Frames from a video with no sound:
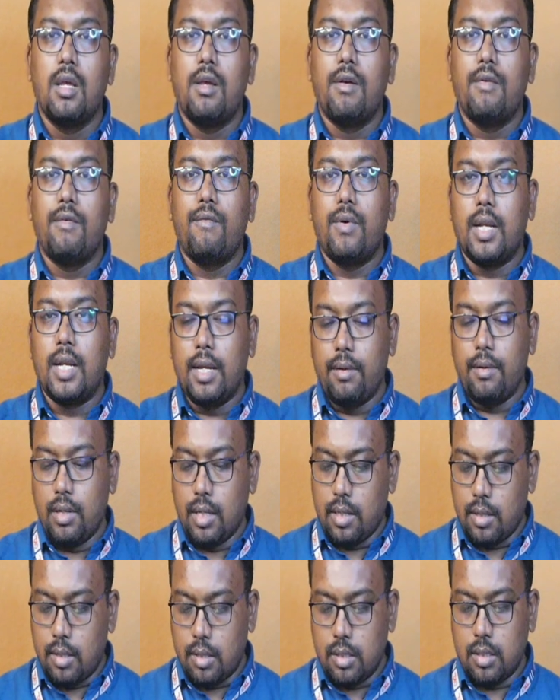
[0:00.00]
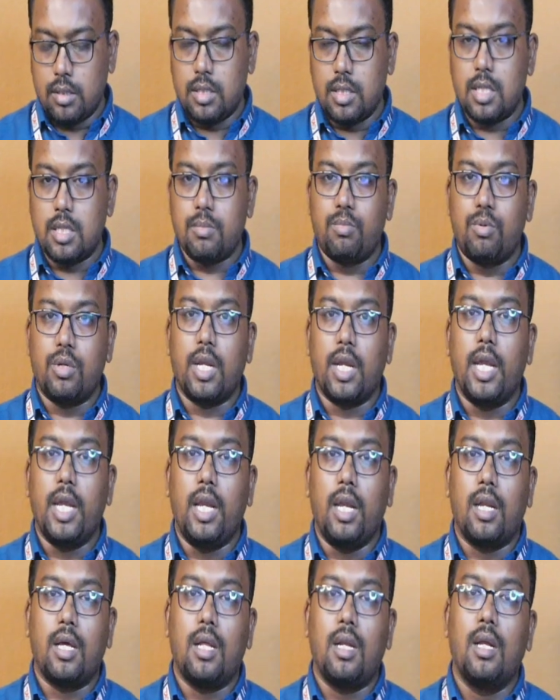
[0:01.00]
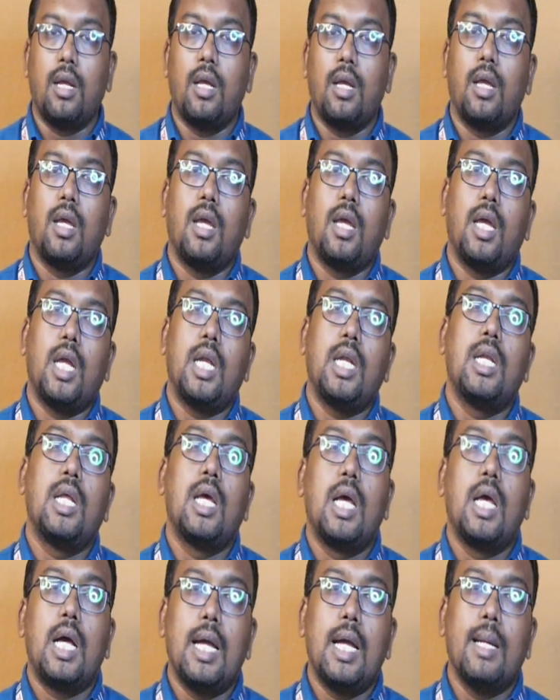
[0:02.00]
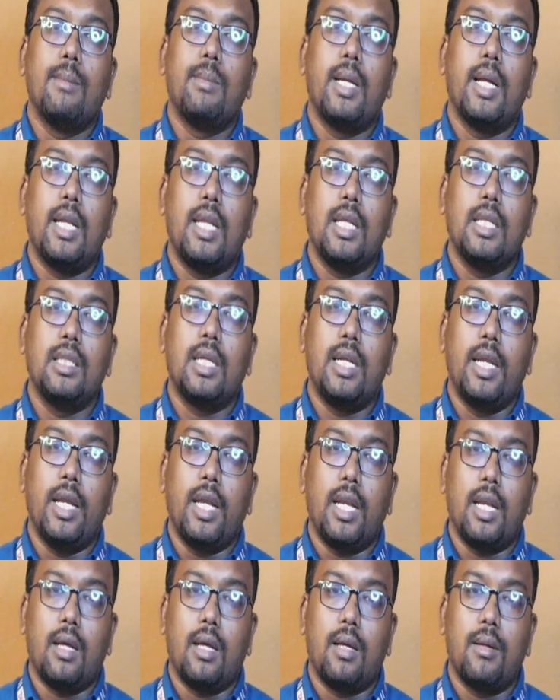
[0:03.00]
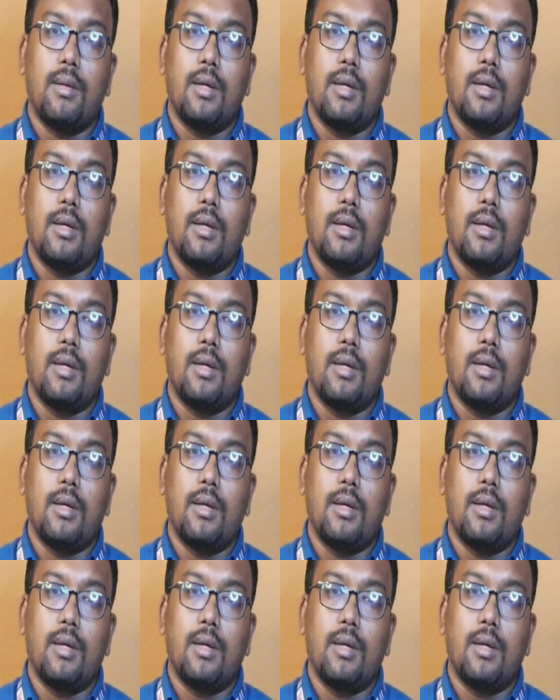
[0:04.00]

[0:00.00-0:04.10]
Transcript: Where I will just put enter and I am getting the data.